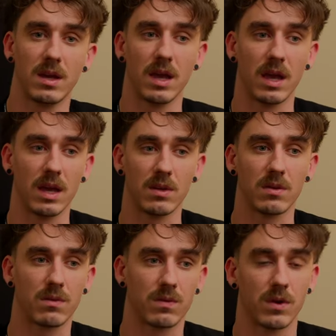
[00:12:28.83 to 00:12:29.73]
And
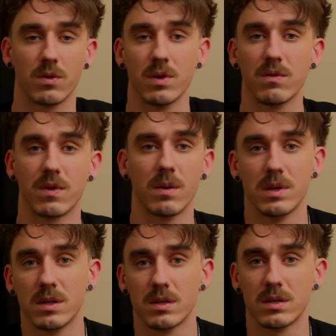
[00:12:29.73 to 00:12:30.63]
furthering from
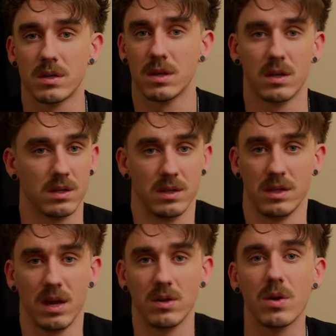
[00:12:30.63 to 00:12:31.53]
this,
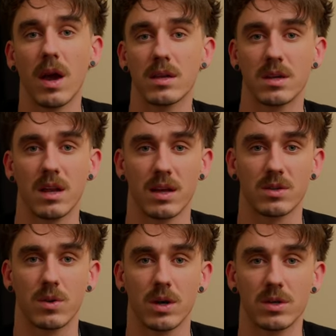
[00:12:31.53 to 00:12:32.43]
now you guys can
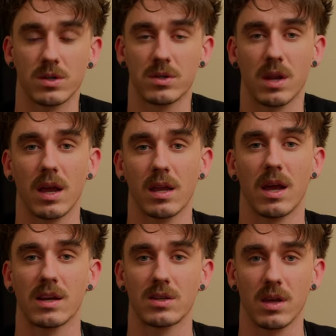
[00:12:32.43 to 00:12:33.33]
ask questions that I can
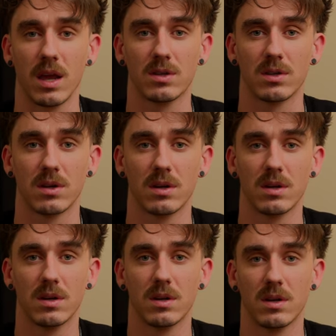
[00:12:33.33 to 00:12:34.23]
actually answer.
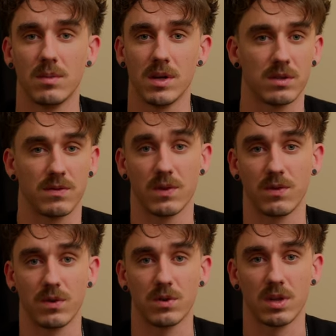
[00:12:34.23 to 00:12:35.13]
Because for the
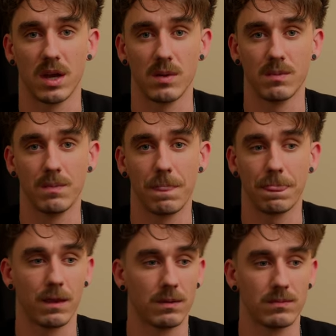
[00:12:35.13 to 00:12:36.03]
first time
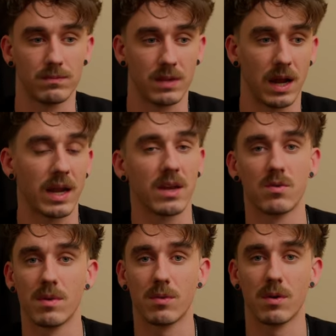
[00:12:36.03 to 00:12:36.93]
that I can
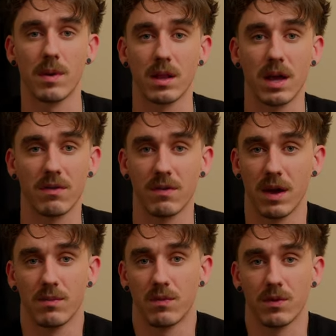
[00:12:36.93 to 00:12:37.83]
remember in my life,
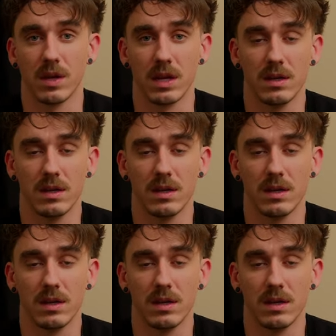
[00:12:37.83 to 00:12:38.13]
I'm free.